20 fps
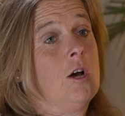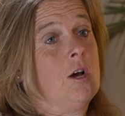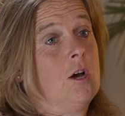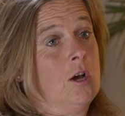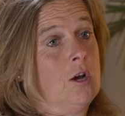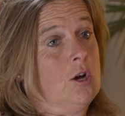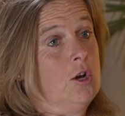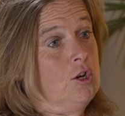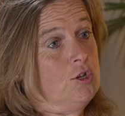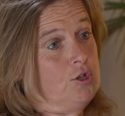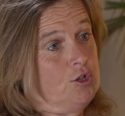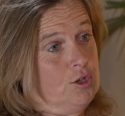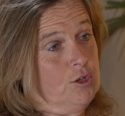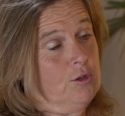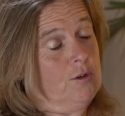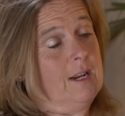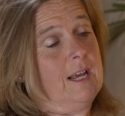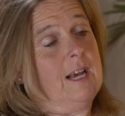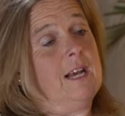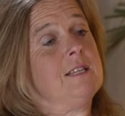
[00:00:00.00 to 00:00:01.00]
her
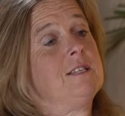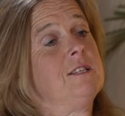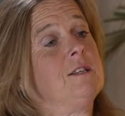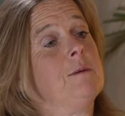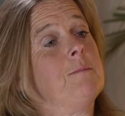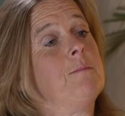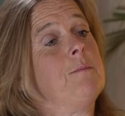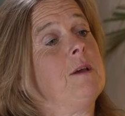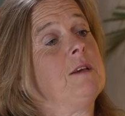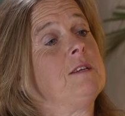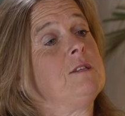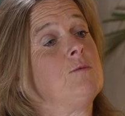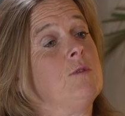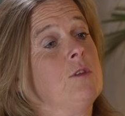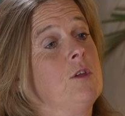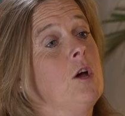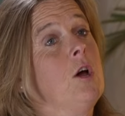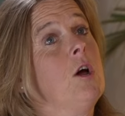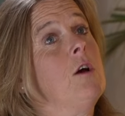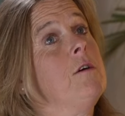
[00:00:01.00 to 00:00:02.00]
2 lads that are based
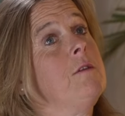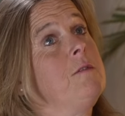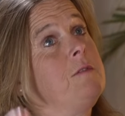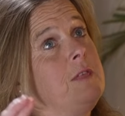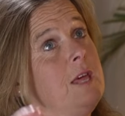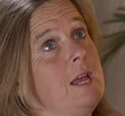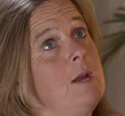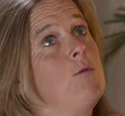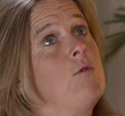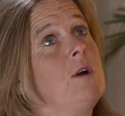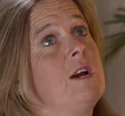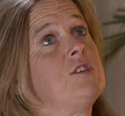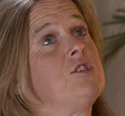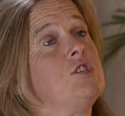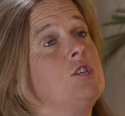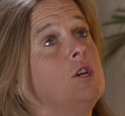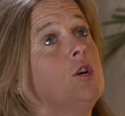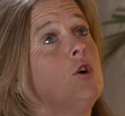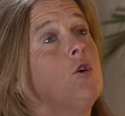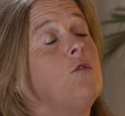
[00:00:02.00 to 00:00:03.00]
with her, and they were
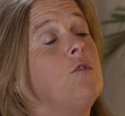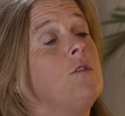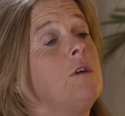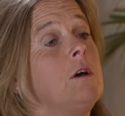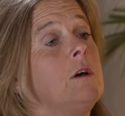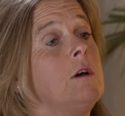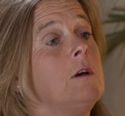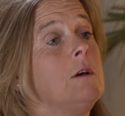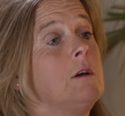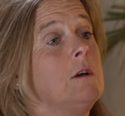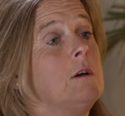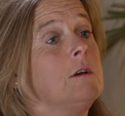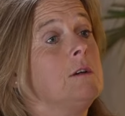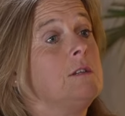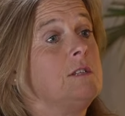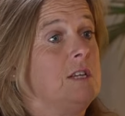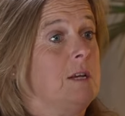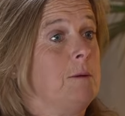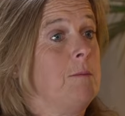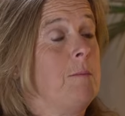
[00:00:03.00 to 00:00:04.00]
actually on the
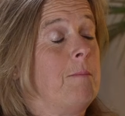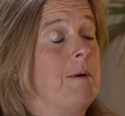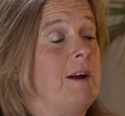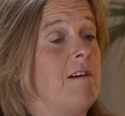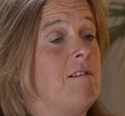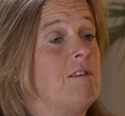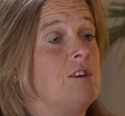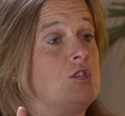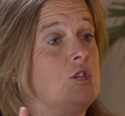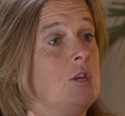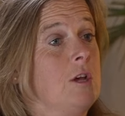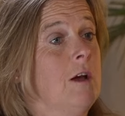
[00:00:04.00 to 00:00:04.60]
team in Paris.